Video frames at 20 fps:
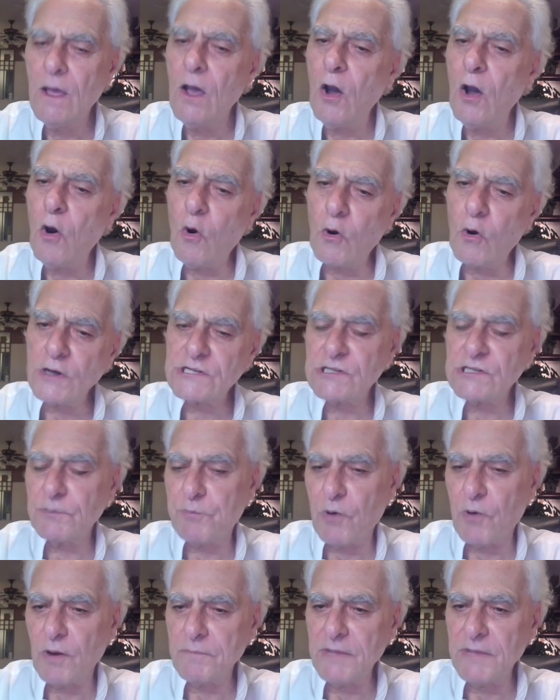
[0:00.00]
Or
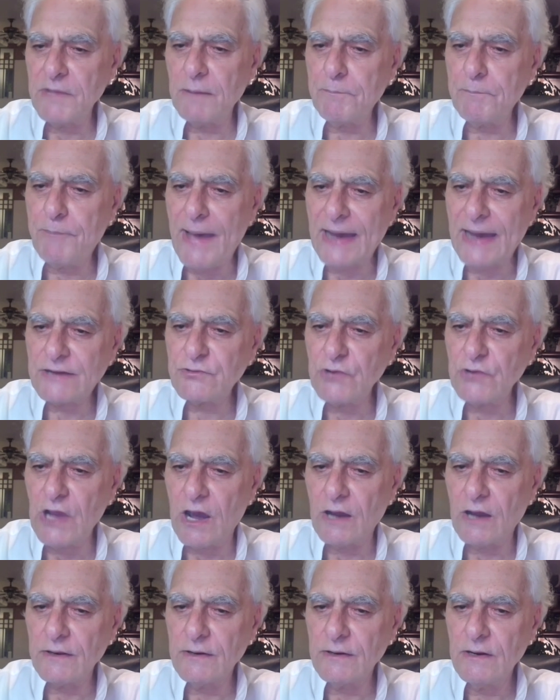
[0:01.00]
support me on
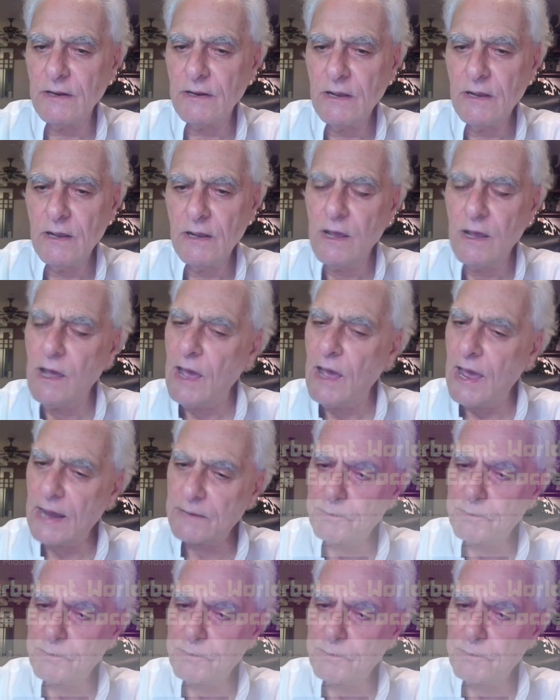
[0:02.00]
Patreon at